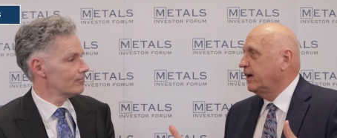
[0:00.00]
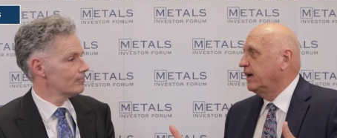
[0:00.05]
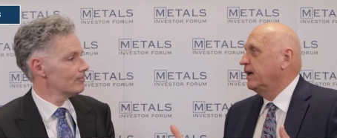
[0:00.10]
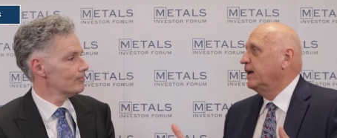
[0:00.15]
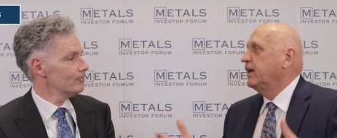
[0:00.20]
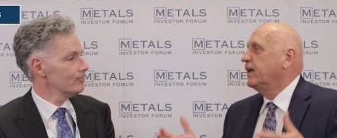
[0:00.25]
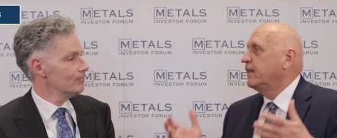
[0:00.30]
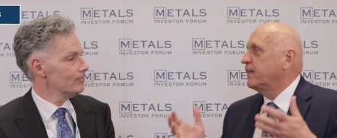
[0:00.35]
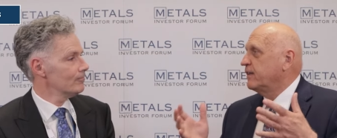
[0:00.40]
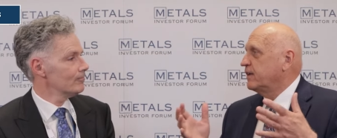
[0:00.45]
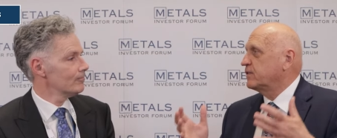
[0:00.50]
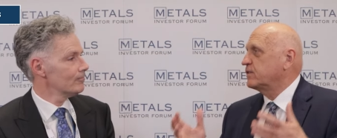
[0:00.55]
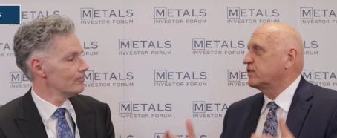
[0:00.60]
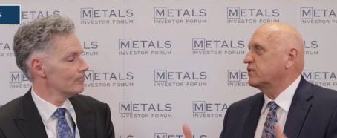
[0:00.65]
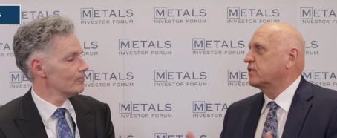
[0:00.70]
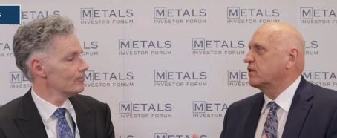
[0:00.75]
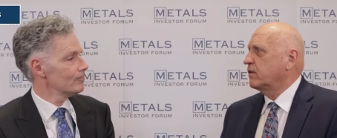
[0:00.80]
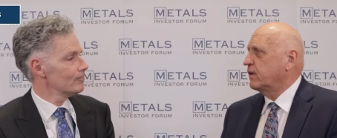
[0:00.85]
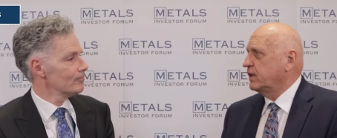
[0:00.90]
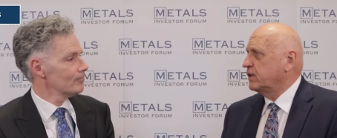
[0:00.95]
Speaker 1: mm-hmm. this is a
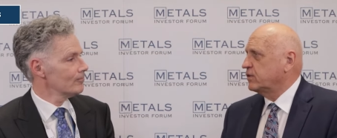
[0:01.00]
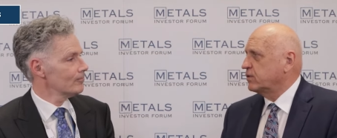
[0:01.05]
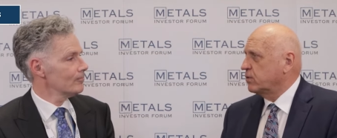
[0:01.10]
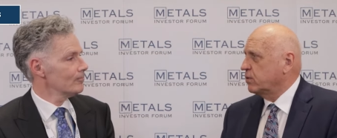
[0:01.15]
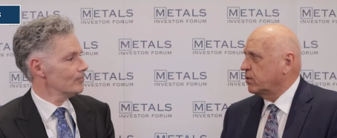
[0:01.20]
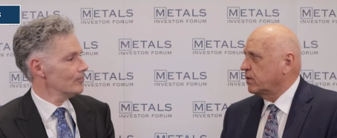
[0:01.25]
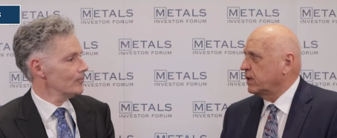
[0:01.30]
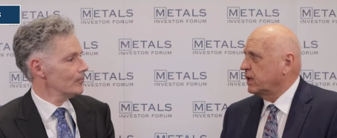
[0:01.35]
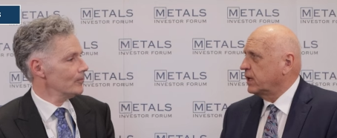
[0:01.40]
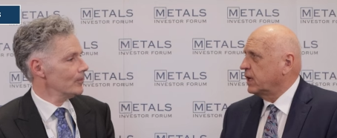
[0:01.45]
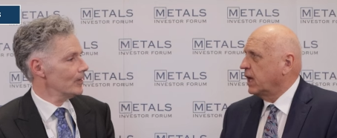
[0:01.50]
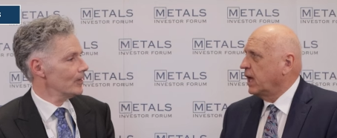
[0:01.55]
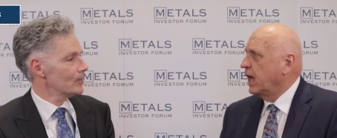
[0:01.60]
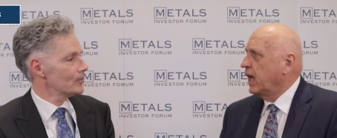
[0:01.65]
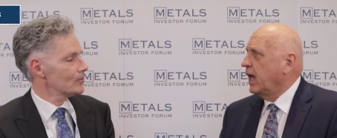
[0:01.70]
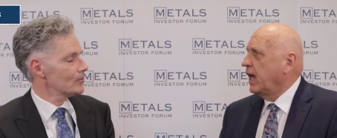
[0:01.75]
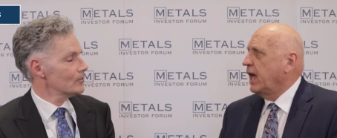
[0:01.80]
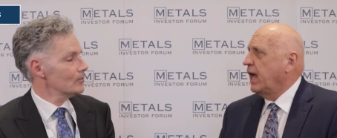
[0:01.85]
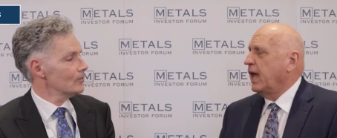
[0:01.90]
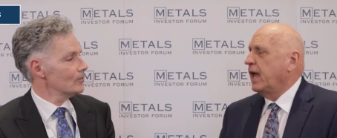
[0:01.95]
great story.
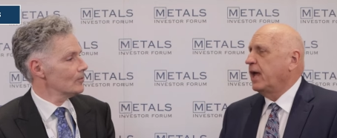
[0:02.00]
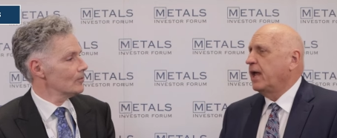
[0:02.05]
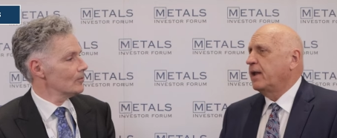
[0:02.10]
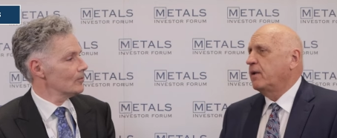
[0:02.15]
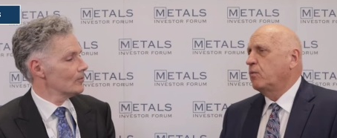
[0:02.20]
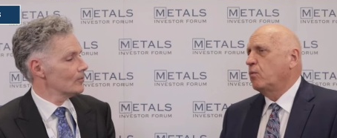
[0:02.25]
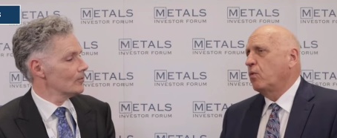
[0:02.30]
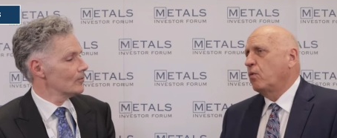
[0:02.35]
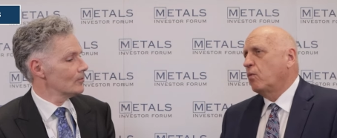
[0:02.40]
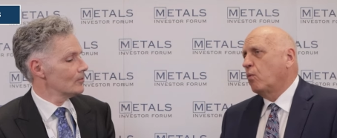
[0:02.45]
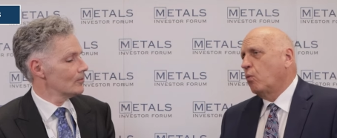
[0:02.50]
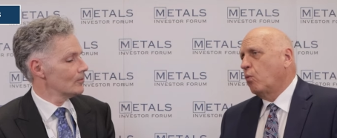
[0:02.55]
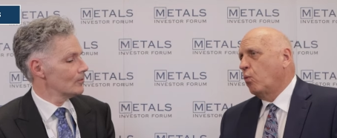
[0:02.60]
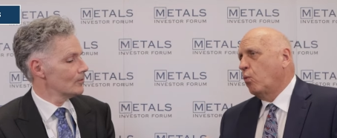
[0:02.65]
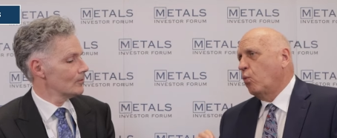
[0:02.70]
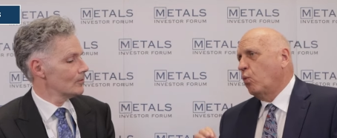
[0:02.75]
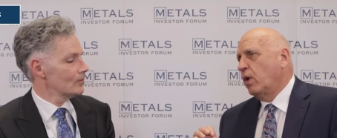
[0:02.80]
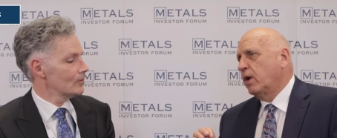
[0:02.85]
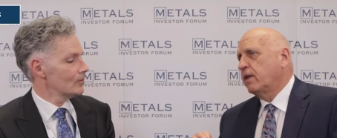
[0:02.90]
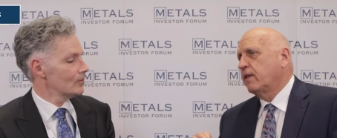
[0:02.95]
Yes. And
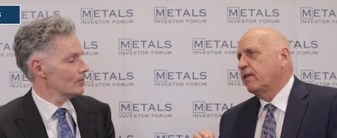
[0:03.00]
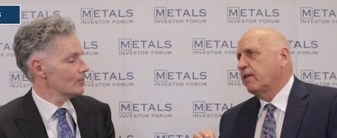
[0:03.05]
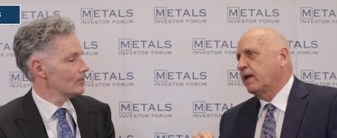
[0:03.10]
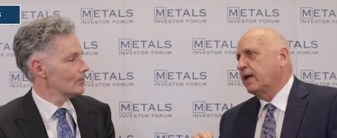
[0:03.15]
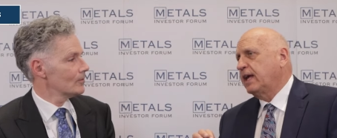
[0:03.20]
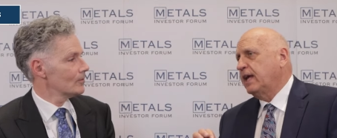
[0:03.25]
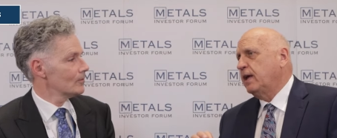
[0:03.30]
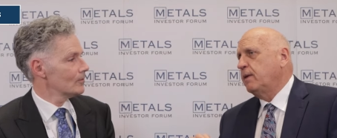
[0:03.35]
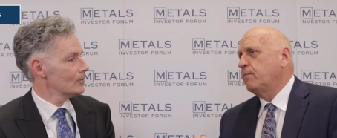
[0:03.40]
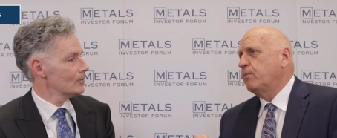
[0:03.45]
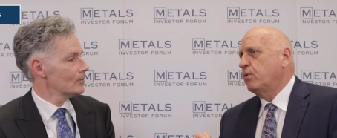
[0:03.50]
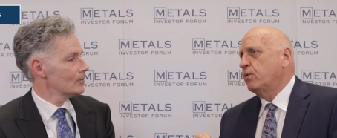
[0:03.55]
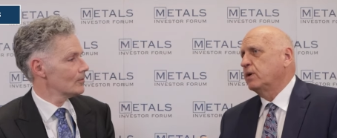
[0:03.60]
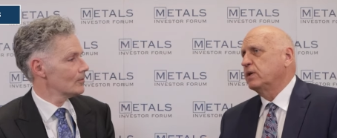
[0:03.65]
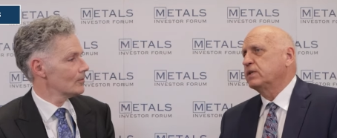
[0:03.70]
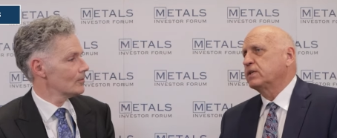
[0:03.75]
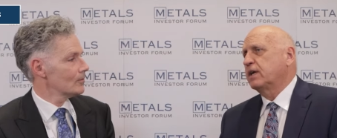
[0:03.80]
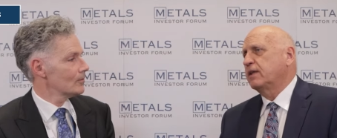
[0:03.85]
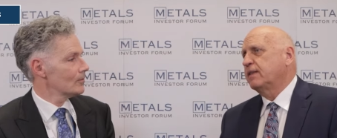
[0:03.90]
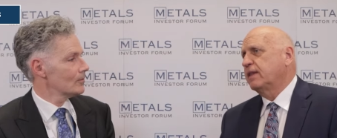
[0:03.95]
one of the key points
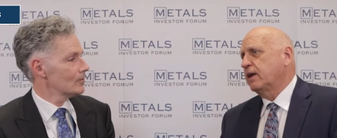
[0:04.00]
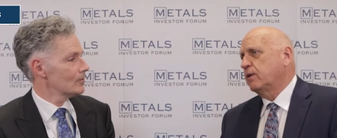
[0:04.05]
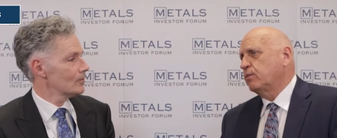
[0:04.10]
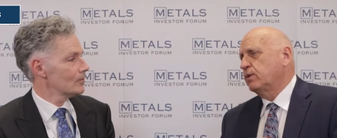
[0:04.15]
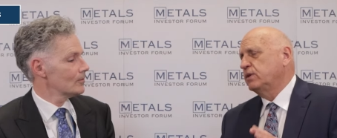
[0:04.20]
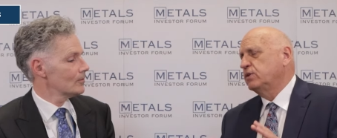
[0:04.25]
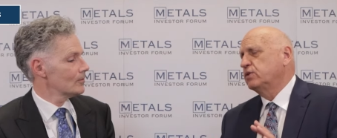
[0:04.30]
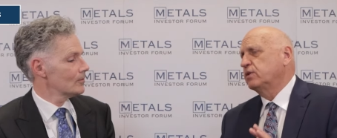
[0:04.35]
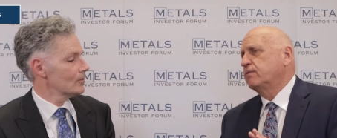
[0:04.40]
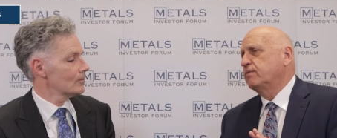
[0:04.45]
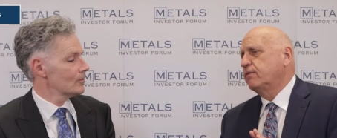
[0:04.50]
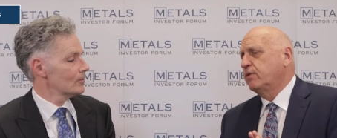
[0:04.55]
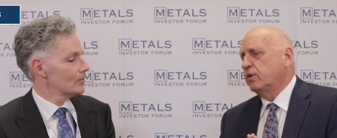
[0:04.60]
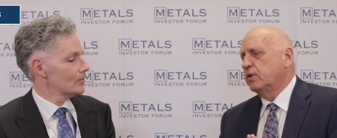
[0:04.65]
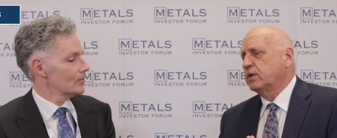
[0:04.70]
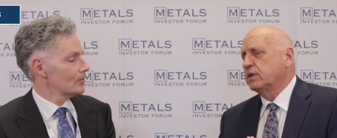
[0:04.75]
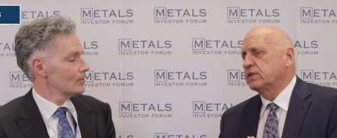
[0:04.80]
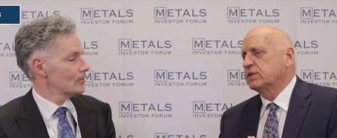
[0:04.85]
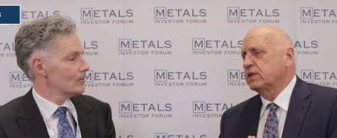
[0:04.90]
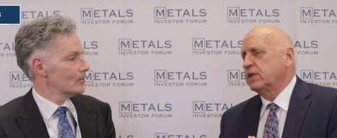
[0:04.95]
I think we should
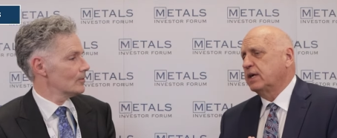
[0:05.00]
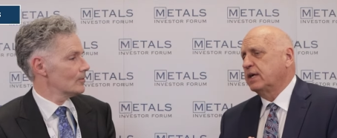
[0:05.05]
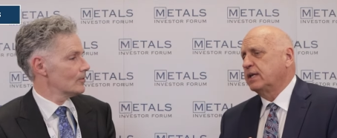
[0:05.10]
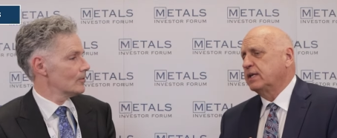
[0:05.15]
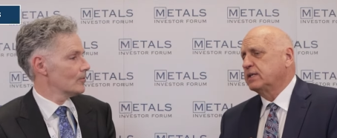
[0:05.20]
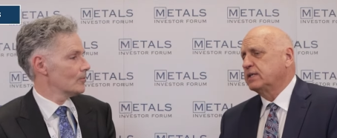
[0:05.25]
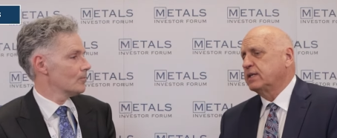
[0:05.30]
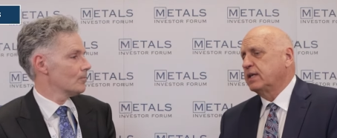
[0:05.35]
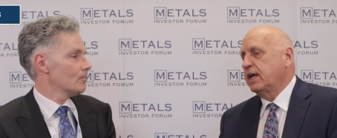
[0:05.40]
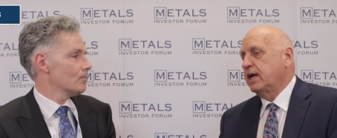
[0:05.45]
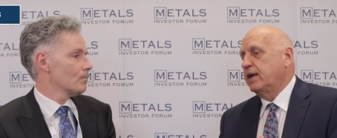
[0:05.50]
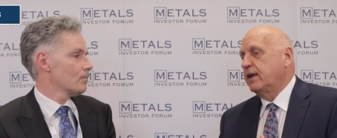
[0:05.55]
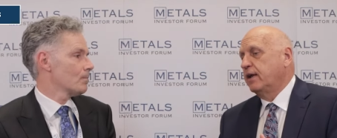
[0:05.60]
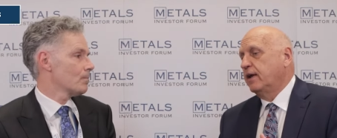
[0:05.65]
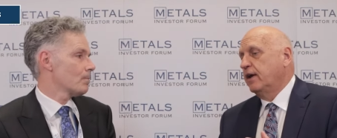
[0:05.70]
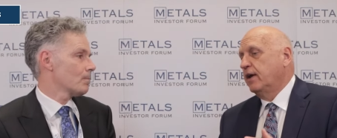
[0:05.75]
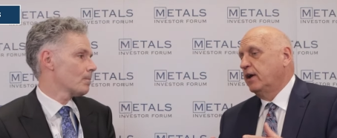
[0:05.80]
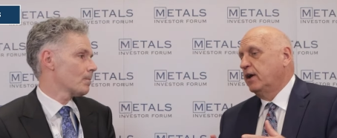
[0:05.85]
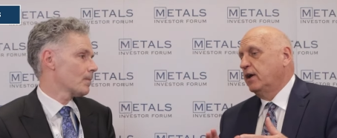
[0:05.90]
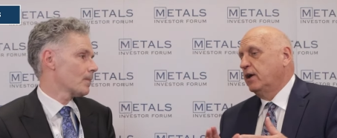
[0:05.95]
focus on is that
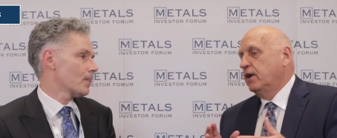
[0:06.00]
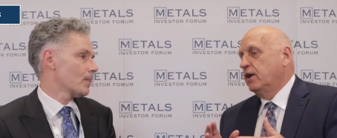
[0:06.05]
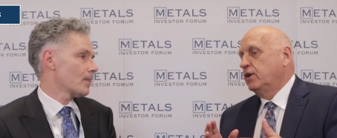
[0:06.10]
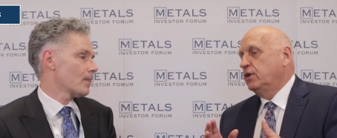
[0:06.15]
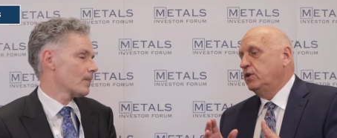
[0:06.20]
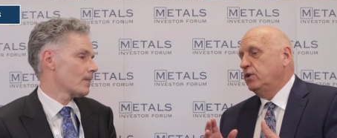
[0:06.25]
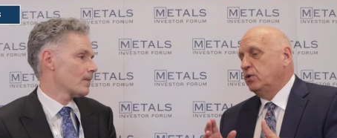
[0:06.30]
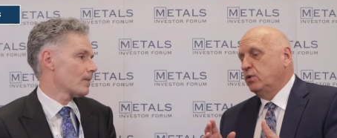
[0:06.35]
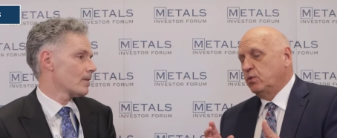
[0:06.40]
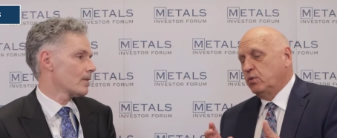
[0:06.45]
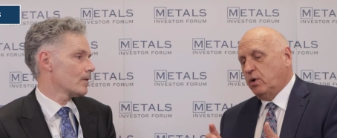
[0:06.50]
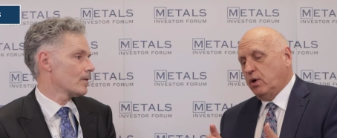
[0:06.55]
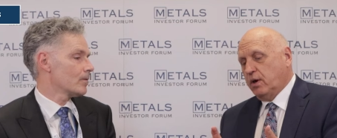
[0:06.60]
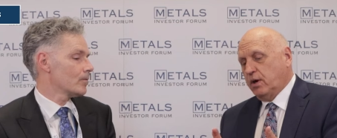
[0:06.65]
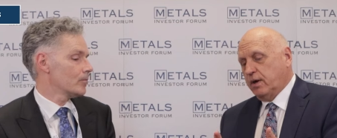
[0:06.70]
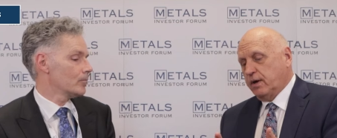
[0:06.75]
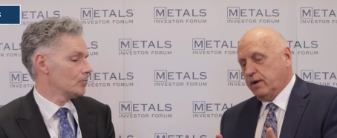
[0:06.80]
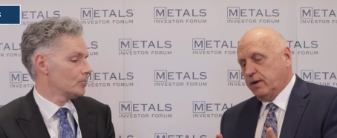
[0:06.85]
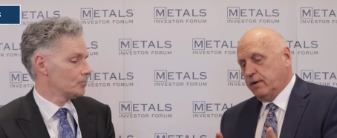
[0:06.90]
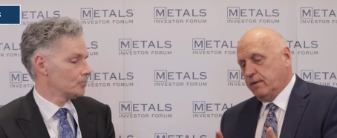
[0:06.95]
you
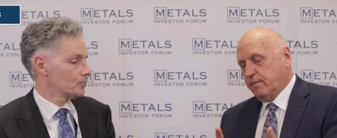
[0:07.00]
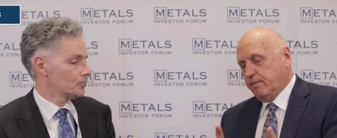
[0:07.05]
are